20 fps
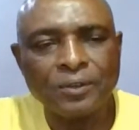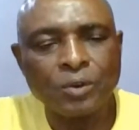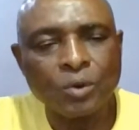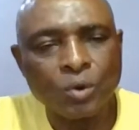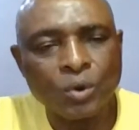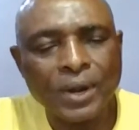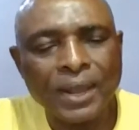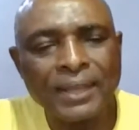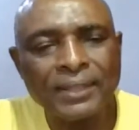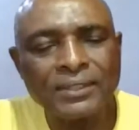
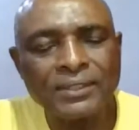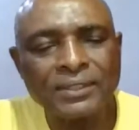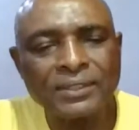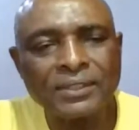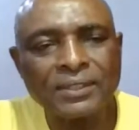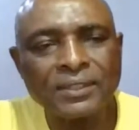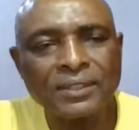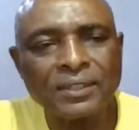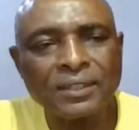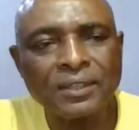all right,
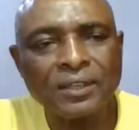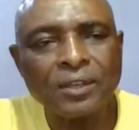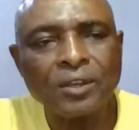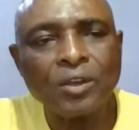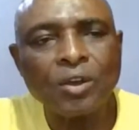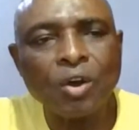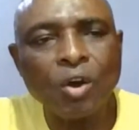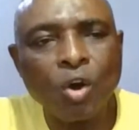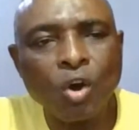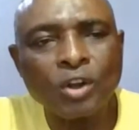
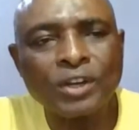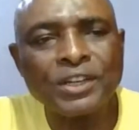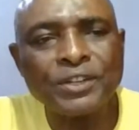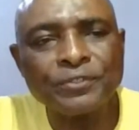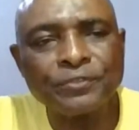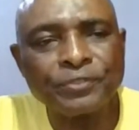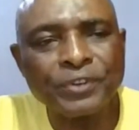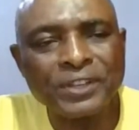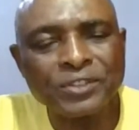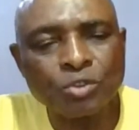on the
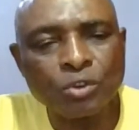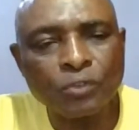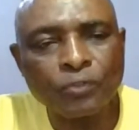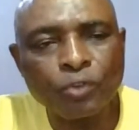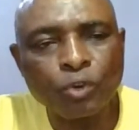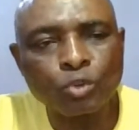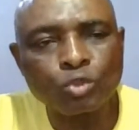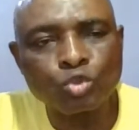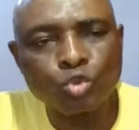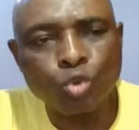1st
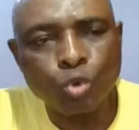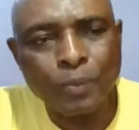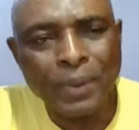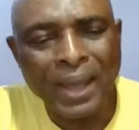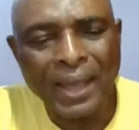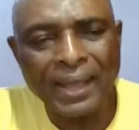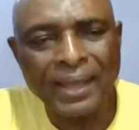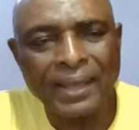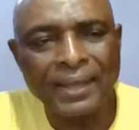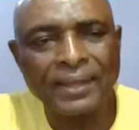of
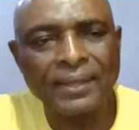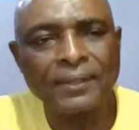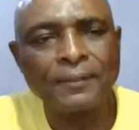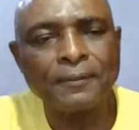October,